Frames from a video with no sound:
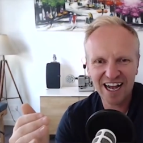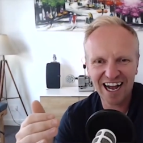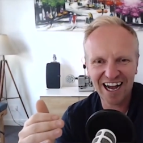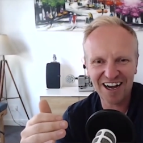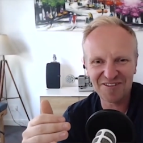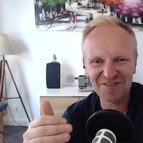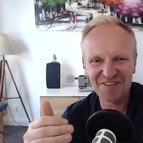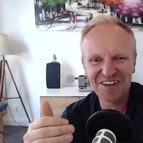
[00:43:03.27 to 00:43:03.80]

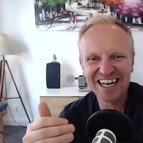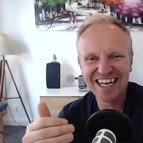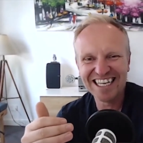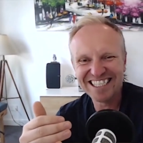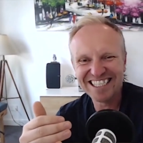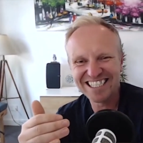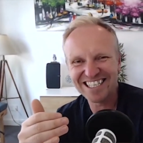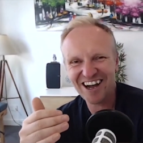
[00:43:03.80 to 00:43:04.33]
um,
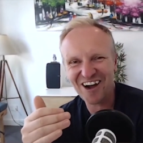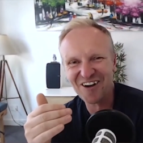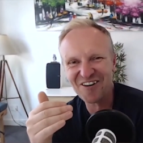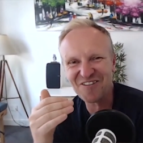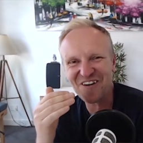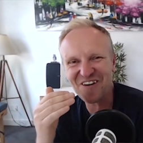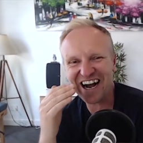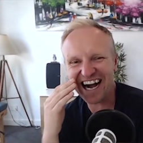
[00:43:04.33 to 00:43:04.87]

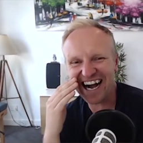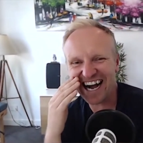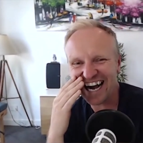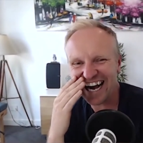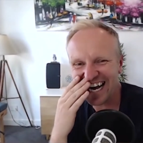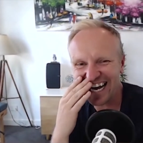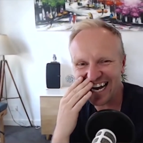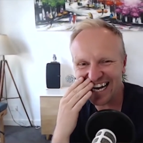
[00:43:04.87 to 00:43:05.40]
so
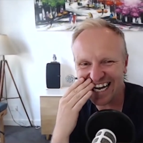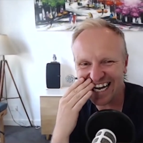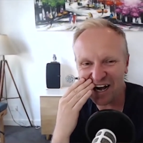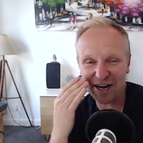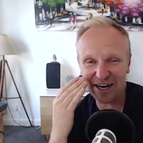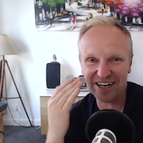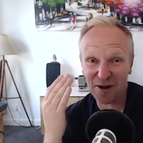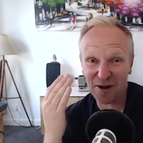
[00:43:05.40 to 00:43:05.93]
uh, I,
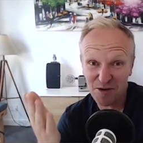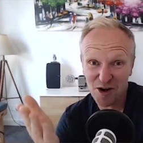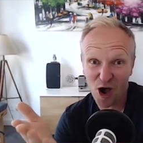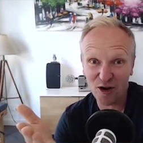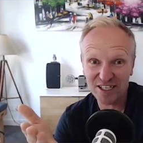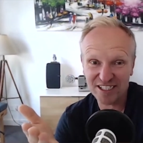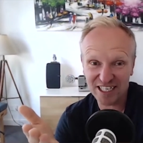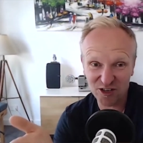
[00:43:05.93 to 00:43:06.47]
i'm
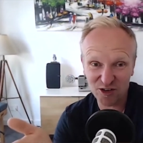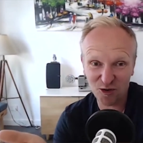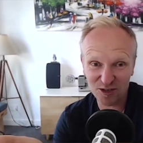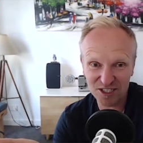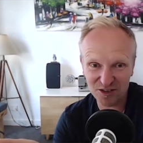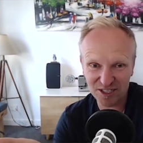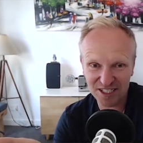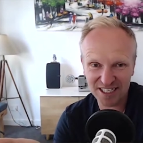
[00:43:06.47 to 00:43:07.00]
noticing
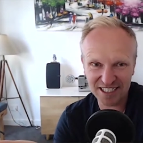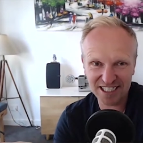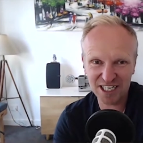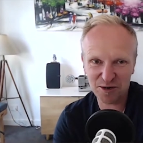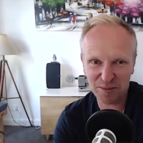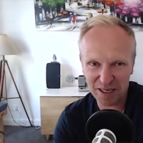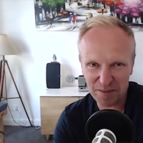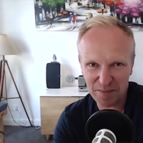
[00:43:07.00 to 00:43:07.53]
yours looks
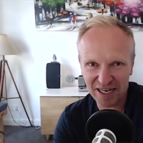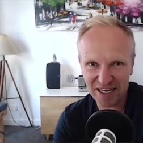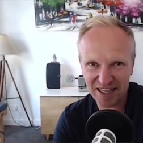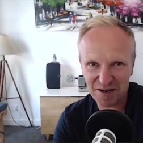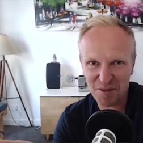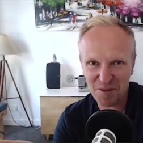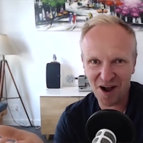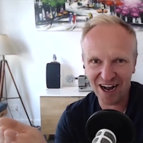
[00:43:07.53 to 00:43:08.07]
considerably bigger
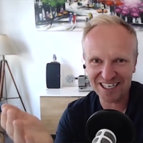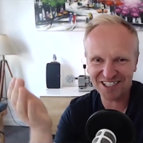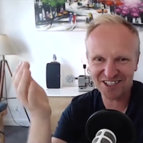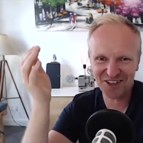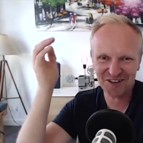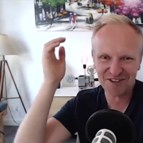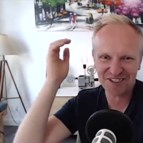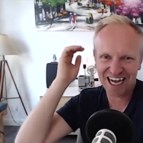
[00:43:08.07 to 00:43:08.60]
than mine
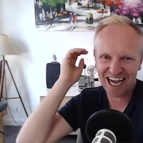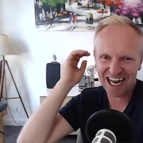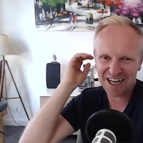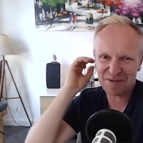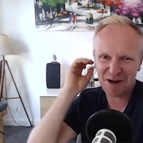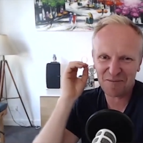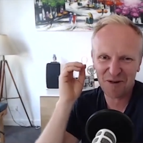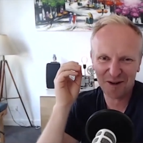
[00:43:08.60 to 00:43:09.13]
too charley
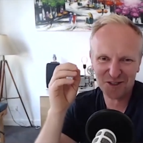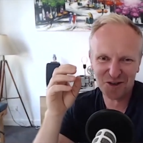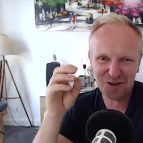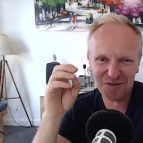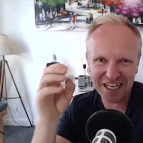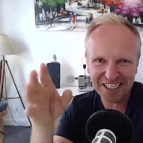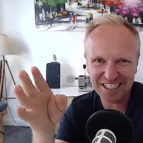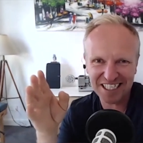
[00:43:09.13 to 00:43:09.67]
but i'm not sure if
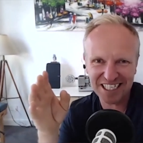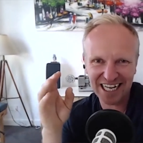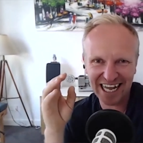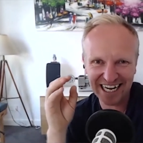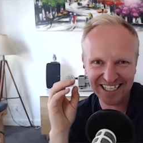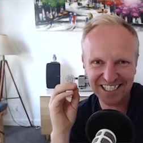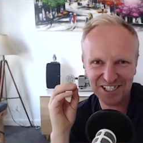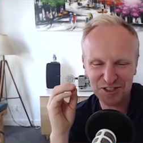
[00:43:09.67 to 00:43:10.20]
that's just
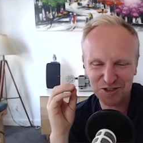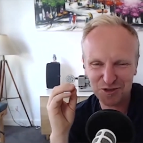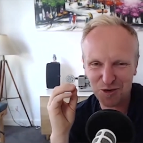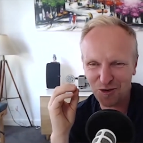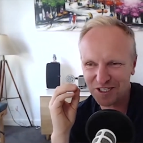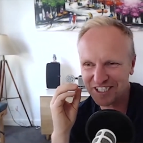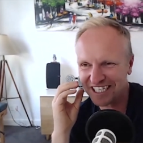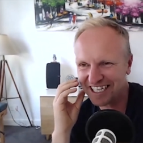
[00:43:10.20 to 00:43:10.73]
lens
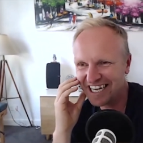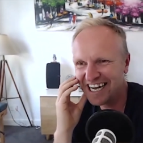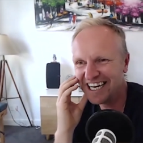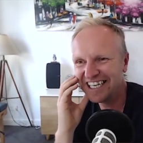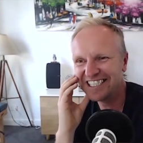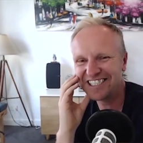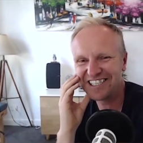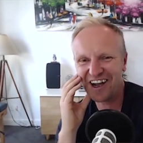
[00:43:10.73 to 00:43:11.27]
distortion
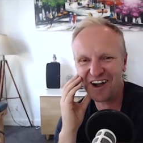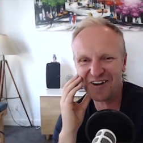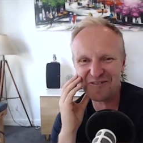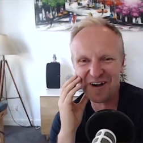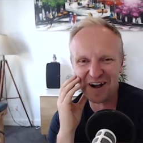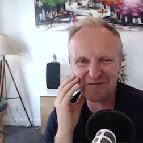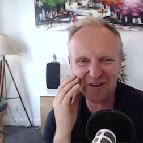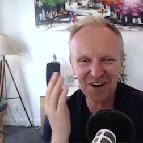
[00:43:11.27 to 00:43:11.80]
so
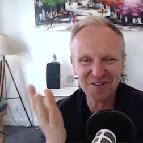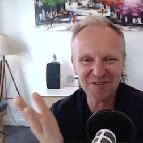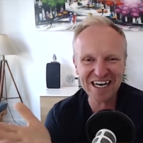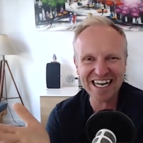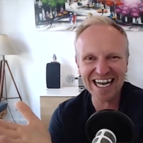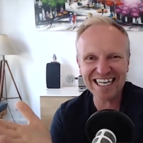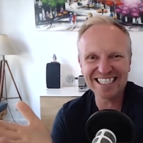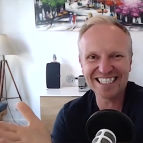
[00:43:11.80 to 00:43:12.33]
um, what do we
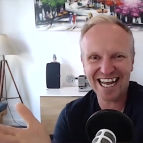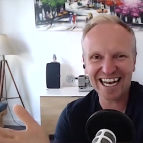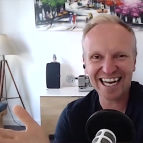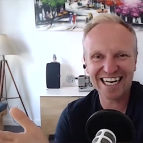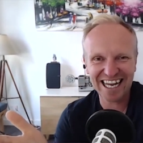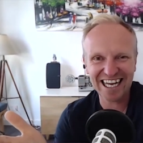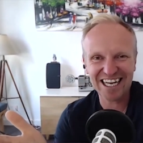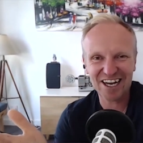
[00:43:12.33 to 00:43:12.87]
need
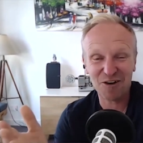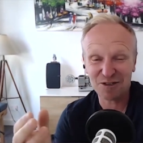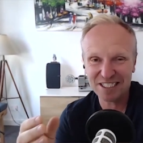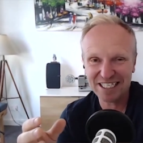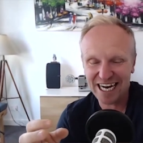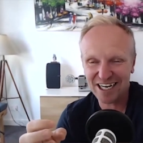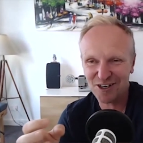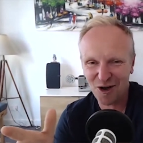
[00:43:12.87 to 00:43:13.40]
technique or
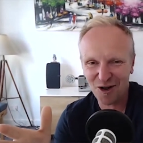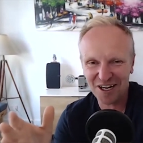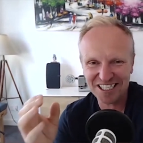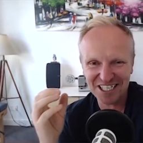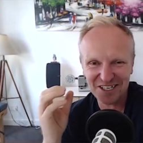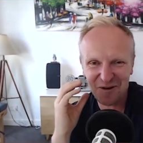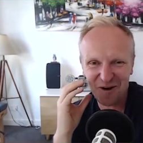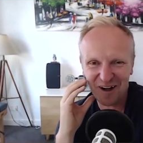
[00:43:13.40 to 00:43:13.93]

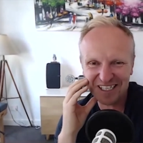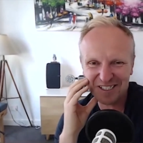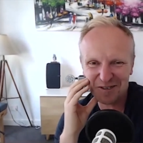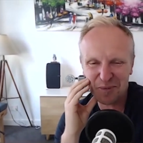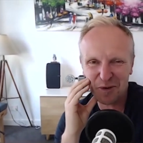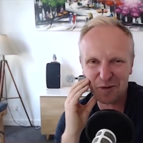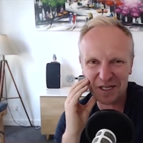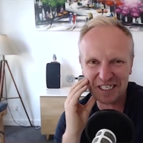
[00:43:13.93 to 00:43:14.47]
technology wise to
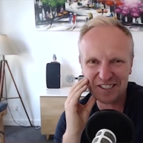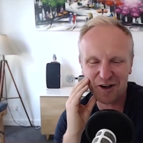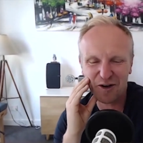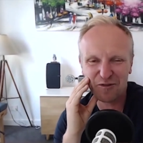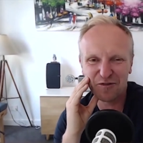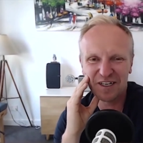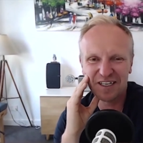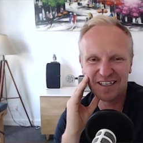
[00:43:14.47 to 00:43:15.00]
pull this
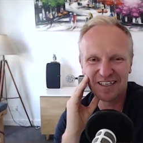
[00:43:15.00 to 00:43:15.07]
off